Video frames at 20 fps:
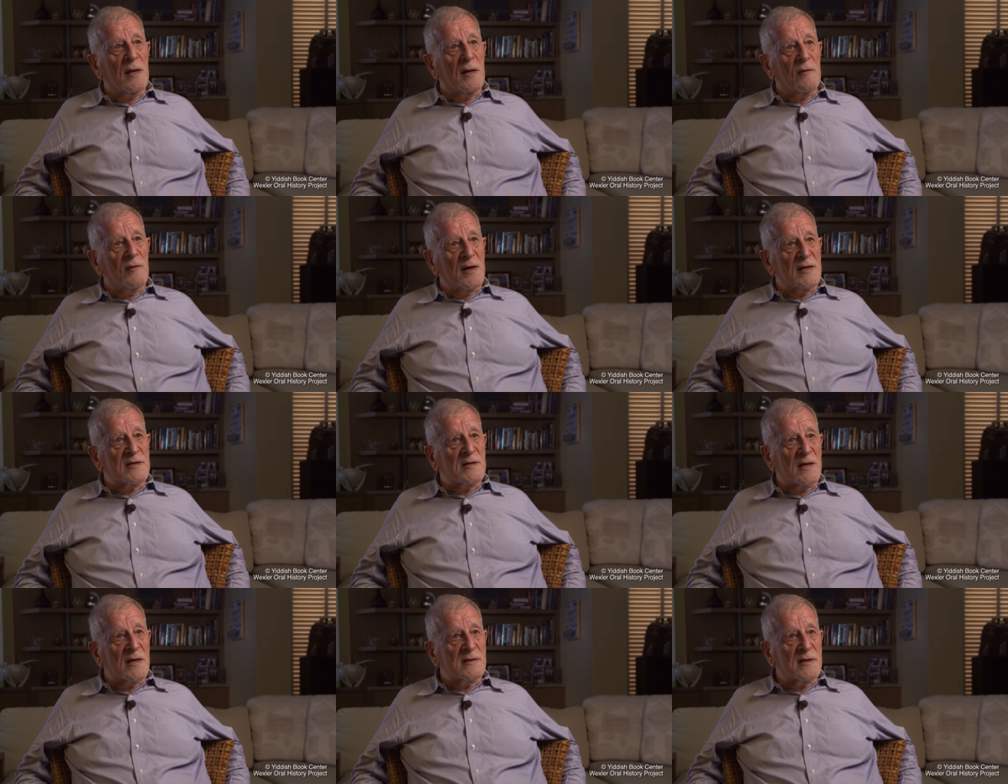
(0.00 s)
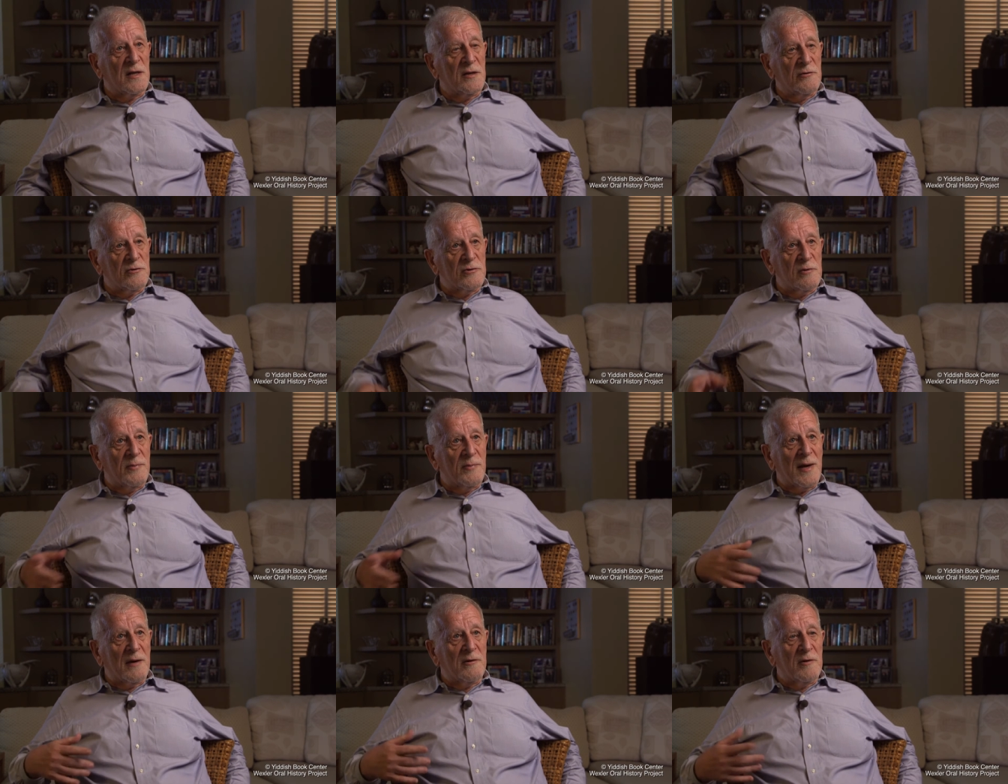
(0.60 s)
Renaissance
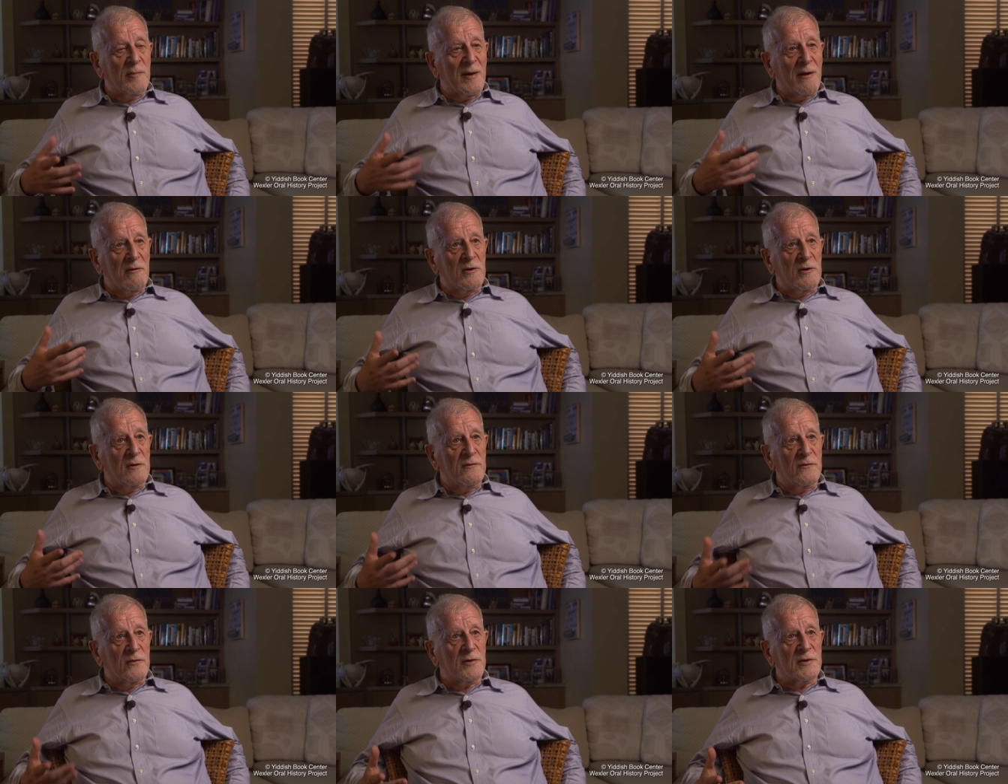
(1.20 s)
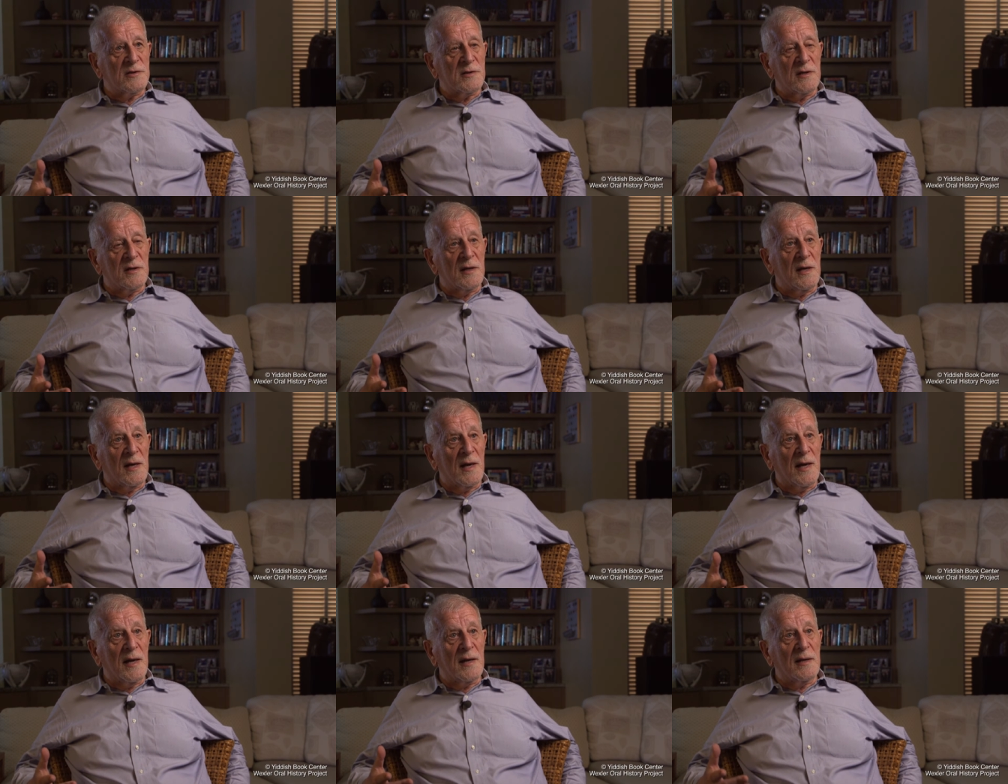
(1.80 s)
literature at Barry, Barry University,
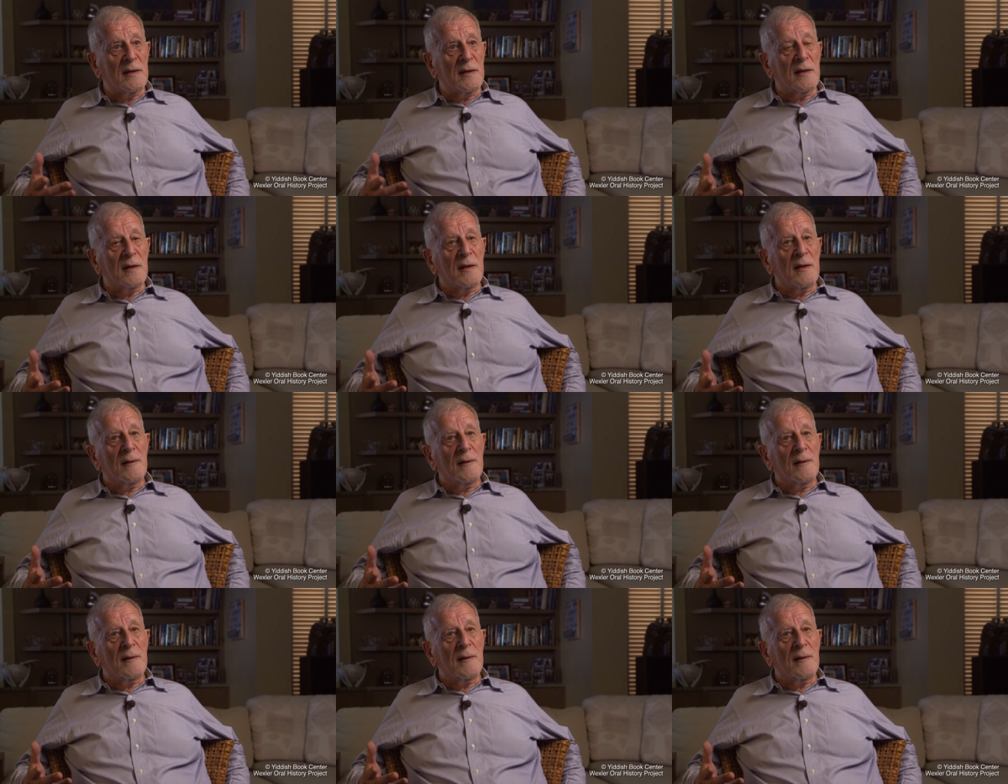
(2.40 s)
and